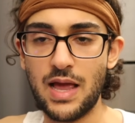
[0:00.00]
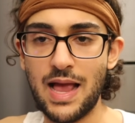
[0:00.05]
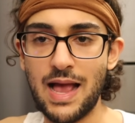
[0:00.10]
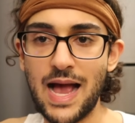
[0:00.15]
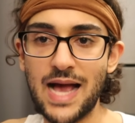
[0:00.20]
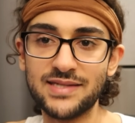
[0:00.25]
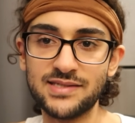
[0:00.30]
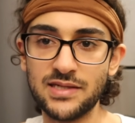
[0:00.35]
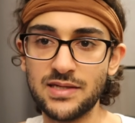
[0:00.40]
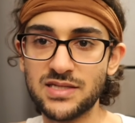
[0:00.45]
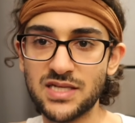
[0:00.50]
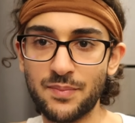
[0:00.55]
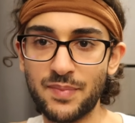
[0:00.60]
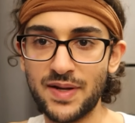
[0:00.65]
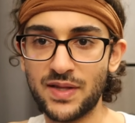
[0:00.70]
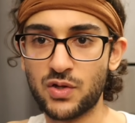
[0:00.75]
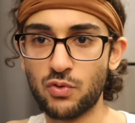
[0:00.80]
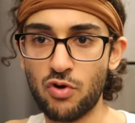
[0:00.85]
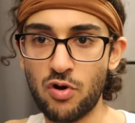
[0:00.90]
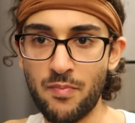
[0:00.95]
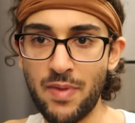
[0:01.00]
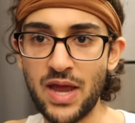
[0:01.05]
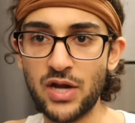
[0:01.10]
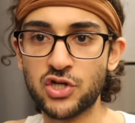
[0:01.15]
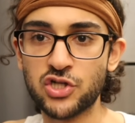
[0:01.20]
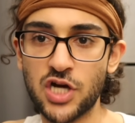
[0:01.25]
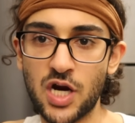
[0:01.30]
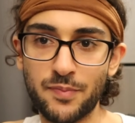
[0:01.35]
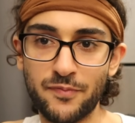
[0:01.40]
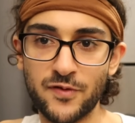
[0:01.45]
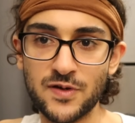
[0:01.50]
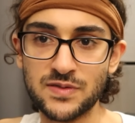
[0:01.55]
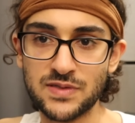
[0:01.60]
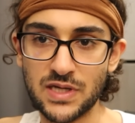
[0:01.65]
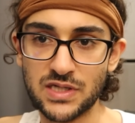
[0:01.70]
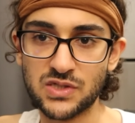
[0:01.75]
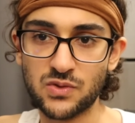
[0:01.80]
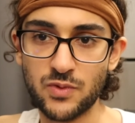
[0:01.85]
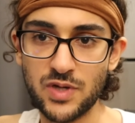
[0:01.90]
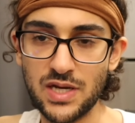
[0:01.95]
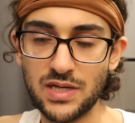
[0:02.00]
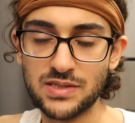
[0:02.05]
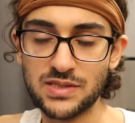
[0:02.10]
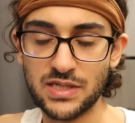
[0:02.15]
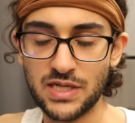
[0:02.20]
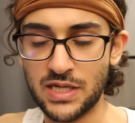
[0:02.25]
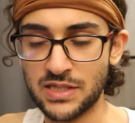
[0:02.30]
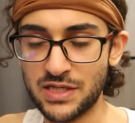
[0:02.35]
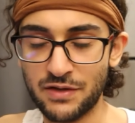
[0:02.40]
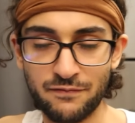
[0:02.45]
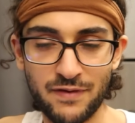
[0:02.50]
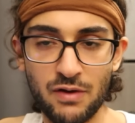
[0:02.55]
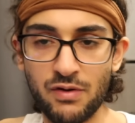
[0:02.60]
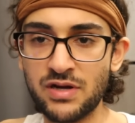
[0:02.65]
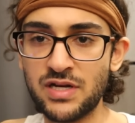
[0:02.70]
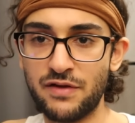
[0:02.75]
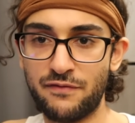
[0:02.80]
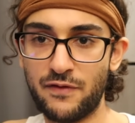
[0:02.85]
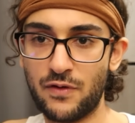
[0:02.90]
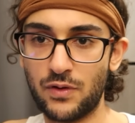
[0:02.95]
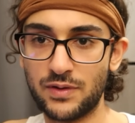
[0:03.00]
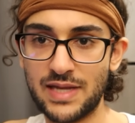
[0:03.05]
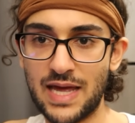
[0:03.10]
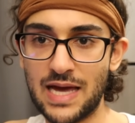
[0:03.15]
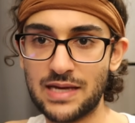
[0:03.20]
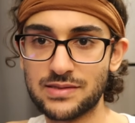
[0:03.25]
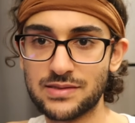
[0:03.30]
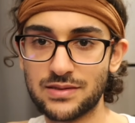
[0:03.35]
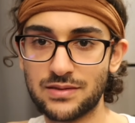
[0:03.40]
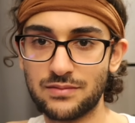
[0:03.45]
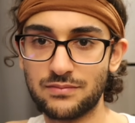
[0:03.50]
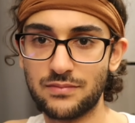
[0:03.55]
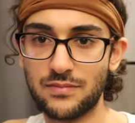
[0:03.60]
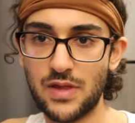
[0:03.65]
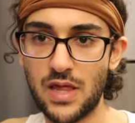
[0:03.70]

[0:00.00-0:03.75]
Asking somebody to remain sharp for 6 weeks is a very difficult ask.